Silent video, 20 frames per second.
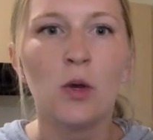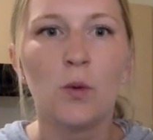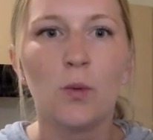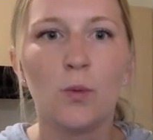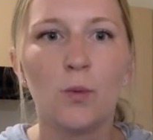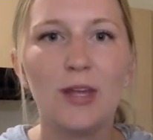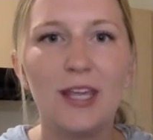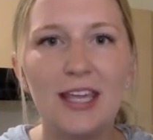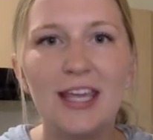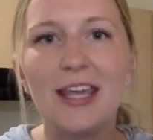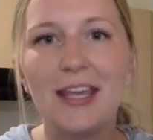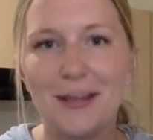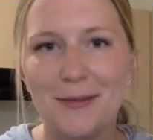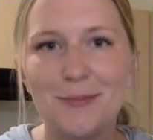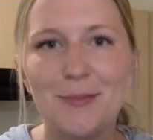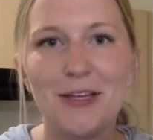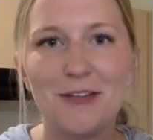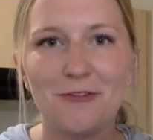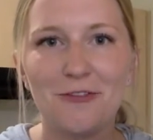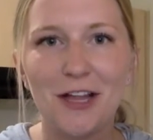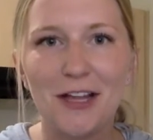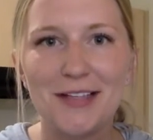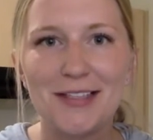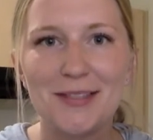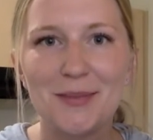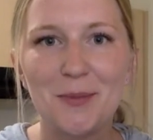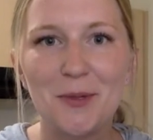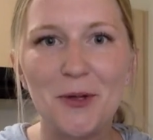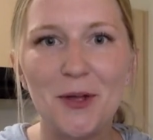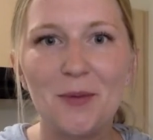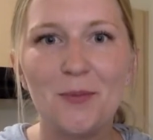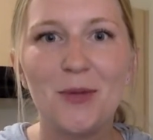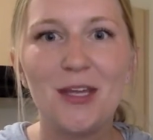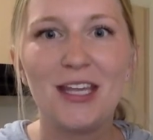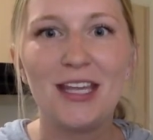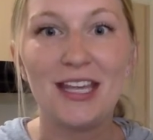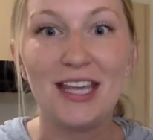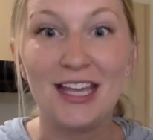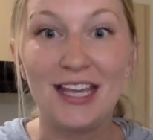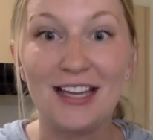we can be flexible and we
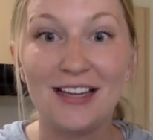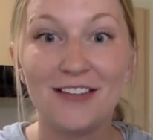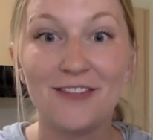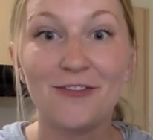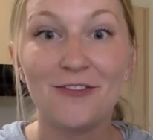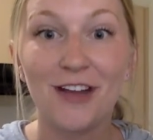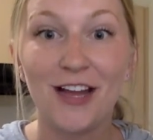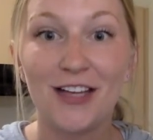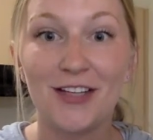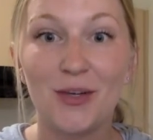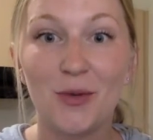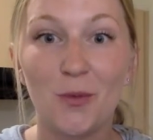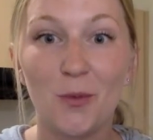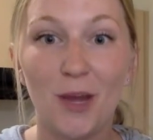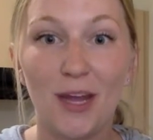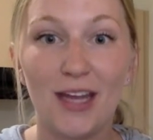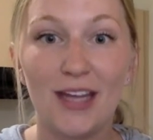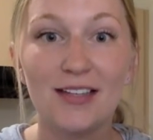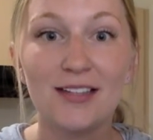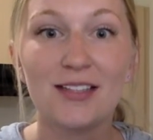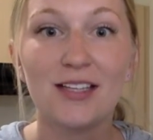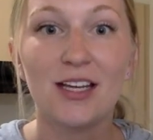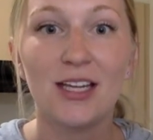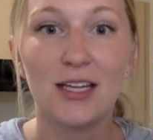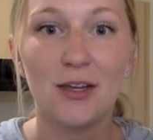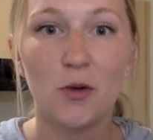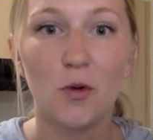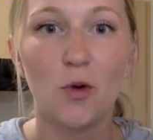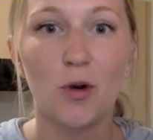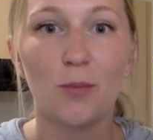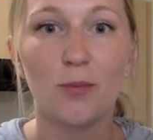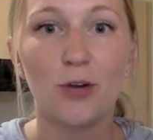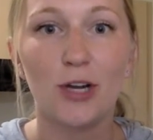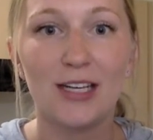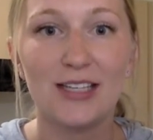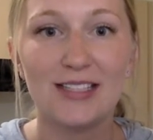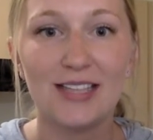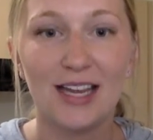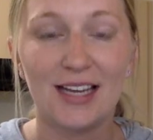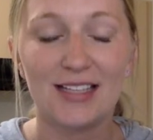can find a way to
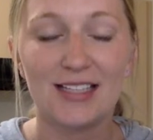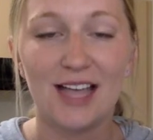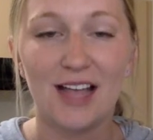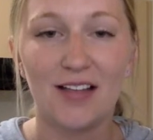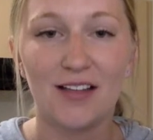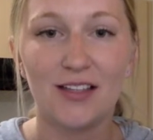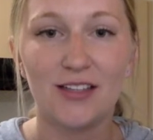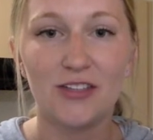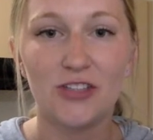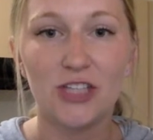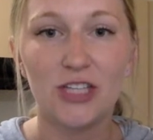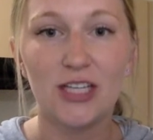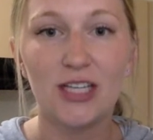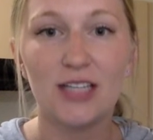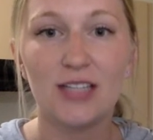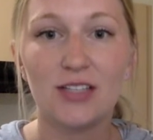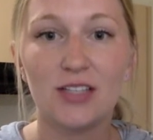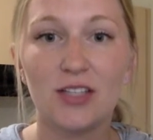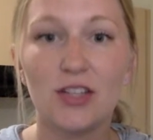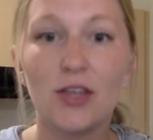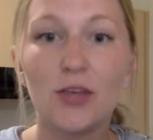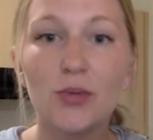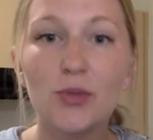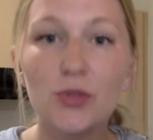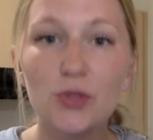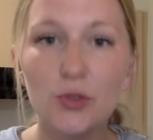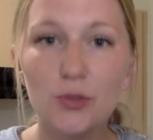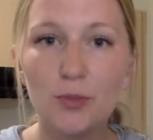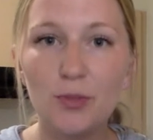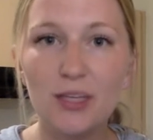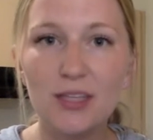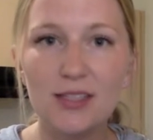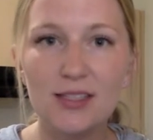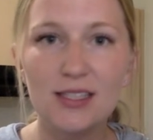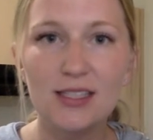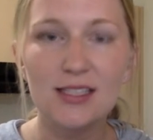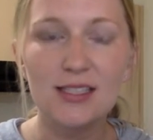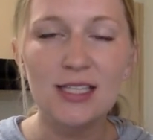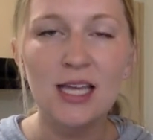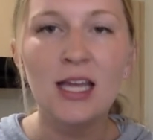incorporate technology into those two
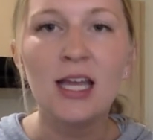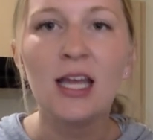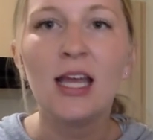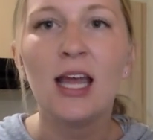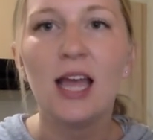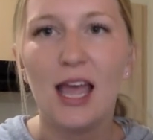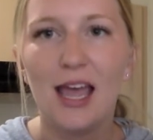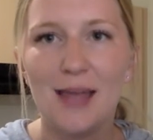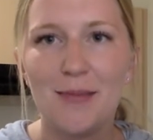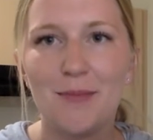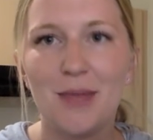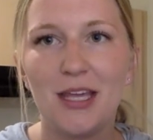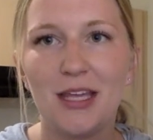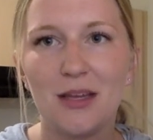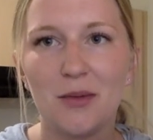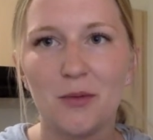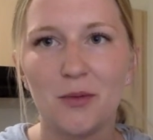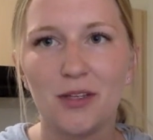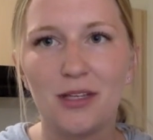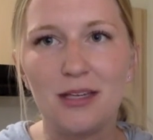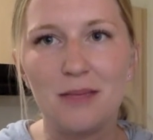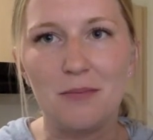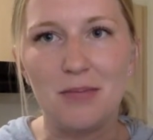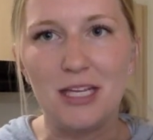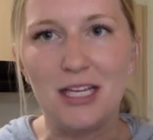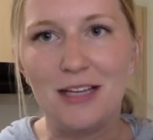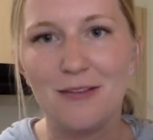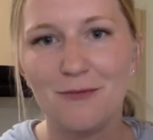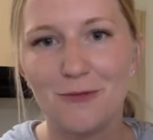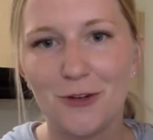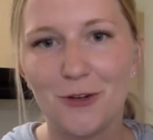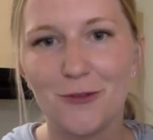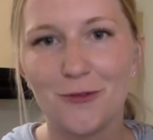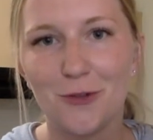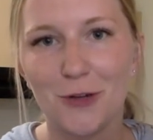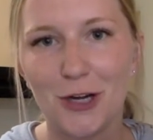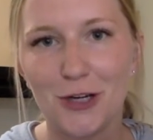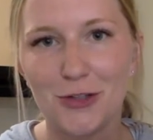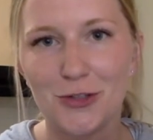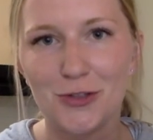pieces and make it really meaningful
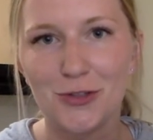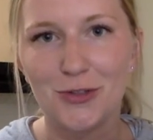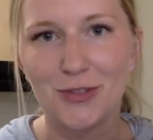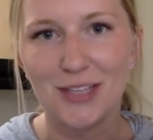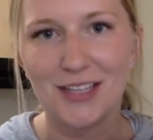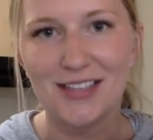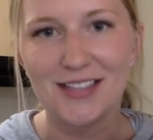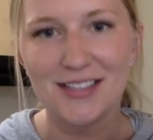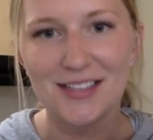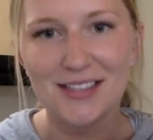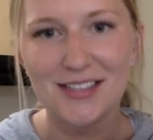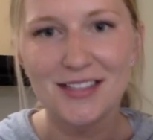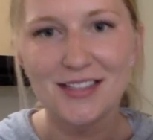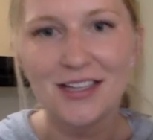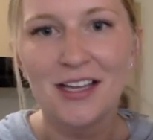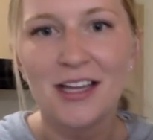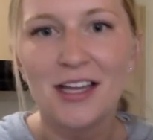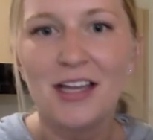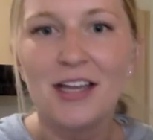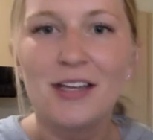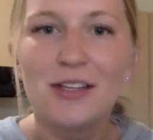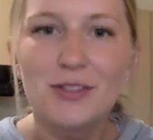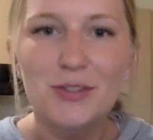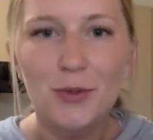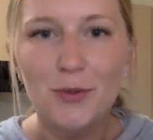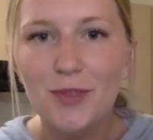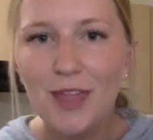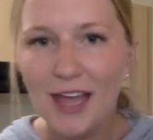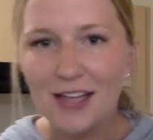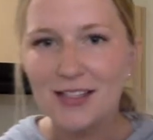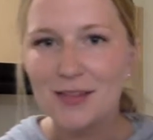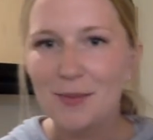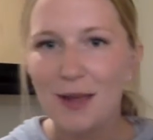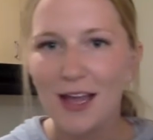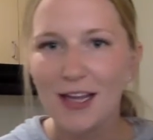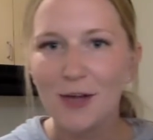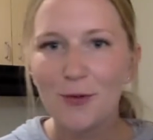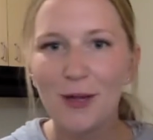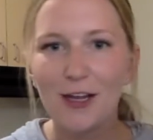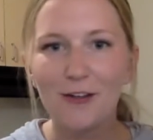for our students. So that's
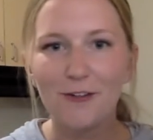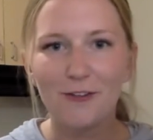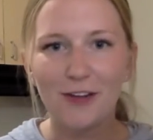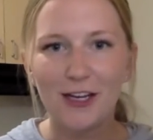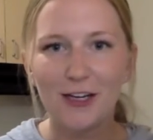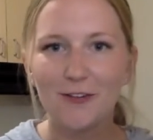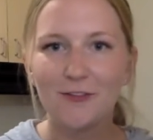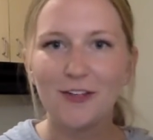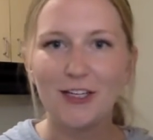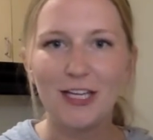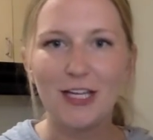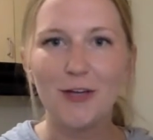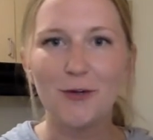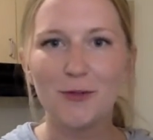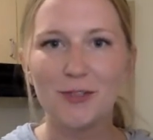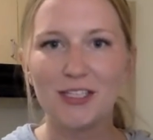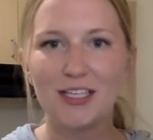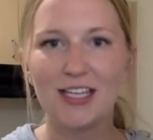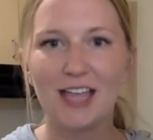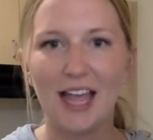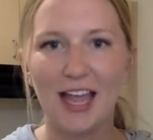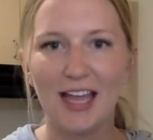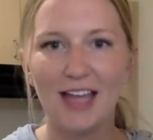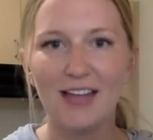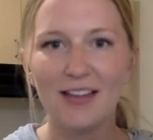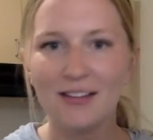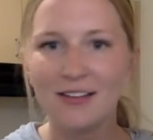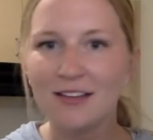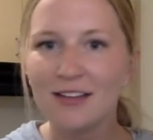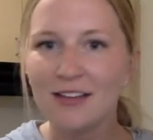my quick fire video today.